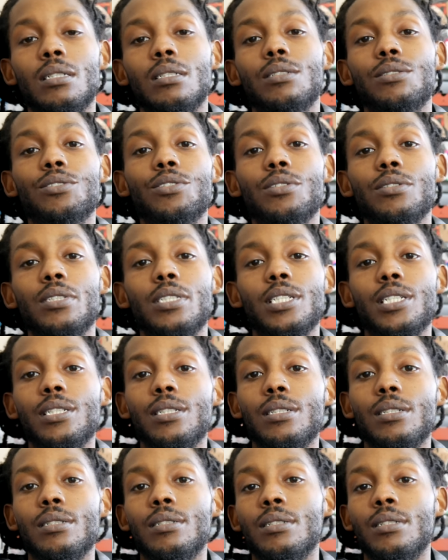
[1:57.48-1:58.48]
You know what I'm
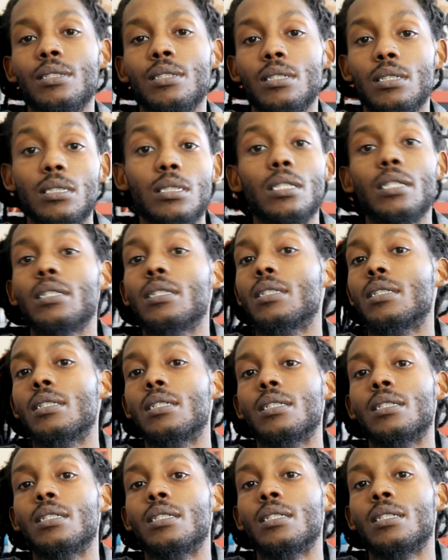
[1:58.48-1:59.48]
saying? Yeah.
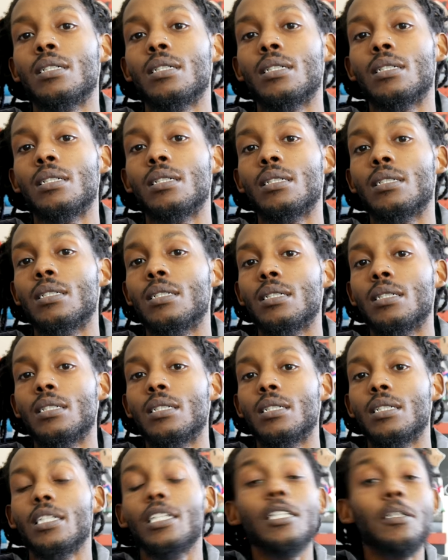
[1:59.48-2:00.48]

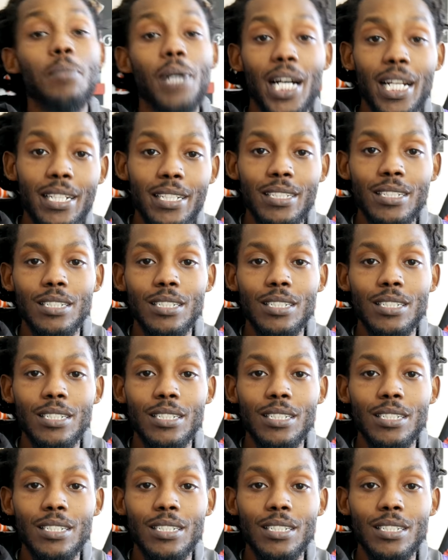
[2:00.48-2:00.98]
Anybody